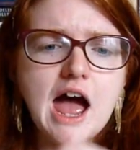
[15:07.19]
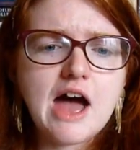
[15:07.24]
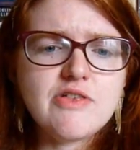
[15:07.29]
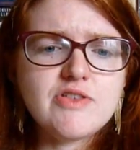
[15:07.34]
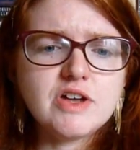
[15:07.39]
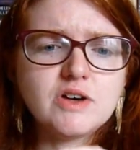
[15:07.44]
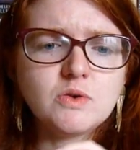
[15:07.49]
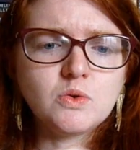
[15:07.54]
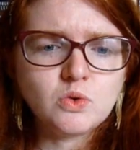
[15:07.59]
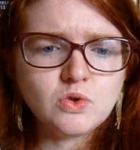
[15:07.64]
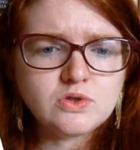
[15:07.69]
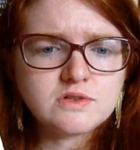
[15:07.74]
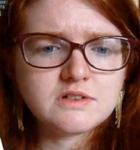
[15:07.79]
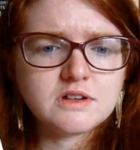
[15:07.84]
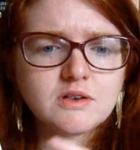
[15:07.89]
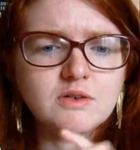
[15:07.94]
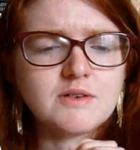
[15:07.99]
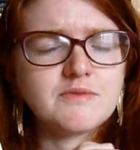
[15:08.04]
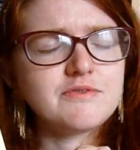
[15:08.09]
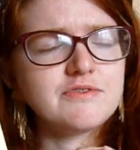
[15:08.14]
and then
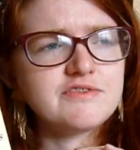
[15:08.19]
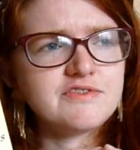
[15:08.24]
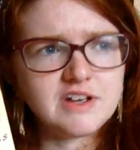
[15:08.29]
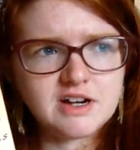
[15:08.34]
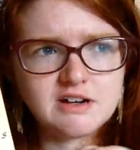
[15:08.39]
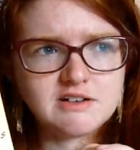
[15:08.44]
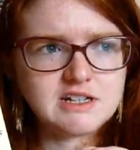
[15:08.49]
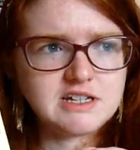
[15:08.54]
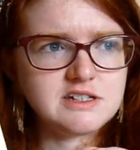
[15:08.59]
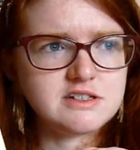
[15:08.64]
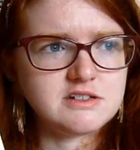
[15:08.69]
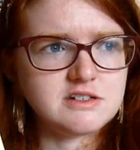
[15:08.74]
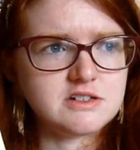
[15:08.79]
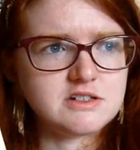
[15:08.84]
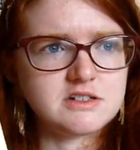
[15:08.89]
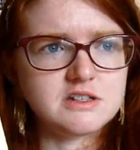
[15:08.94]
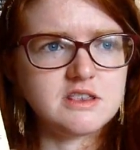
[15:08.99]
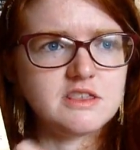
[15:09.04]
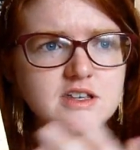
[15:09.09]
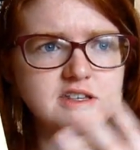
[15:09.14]
also, I'm fairly
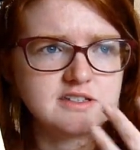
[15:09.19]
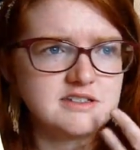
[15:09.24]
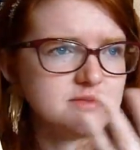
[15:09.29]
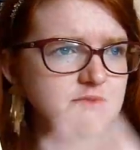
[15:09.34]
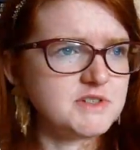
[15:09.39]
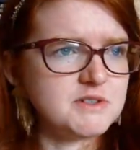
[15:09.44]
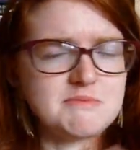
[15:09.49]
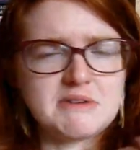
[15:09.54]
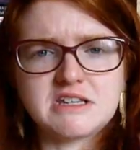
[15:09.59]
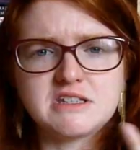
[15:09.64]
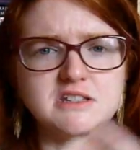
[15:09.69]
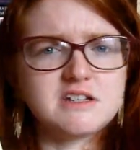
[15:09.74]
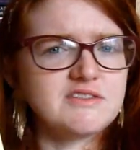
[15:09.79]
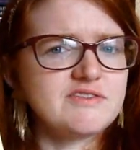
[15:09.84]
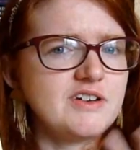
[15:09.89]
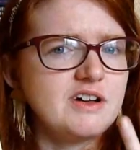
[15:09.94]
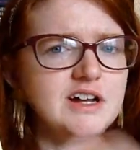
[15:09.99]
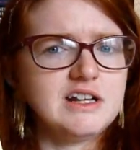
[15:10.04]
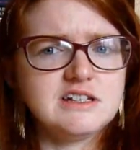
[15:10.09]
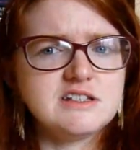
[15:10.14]
certain, there's some
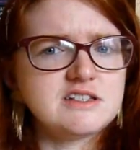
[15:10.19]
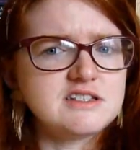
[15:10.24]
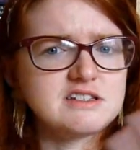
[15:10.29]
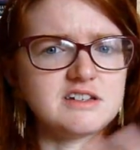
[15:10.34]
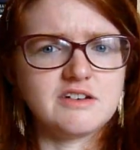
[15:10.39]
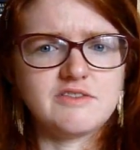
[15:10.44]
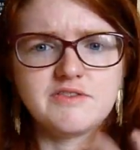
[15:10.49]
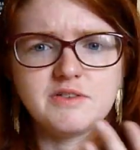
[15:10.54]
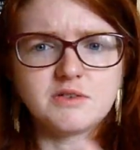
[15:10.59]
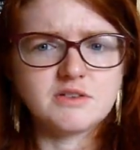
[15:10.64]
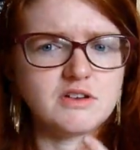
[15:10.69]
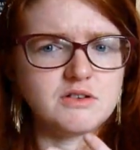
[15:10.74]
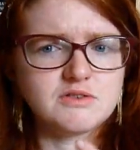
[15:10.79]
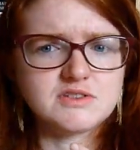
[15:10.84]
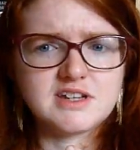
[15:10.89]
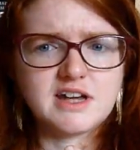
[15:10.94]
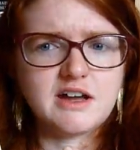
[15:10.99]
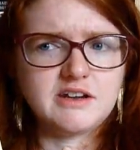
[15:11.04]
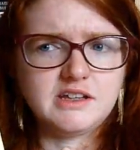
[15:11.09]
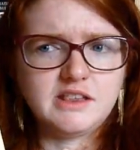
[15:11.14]
domestic violence stuff that
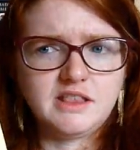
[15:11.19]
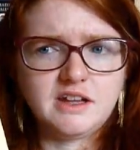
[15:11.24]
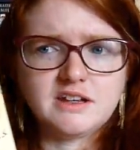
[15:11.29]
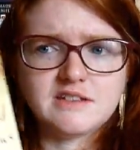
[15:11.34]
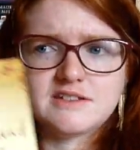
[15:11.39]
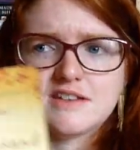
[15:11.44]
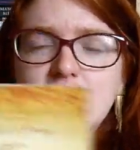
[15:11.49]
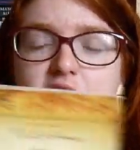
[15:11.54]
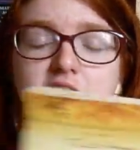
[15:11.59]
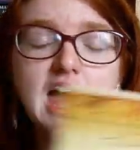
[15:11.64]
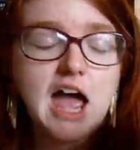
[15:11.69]
goes down in this.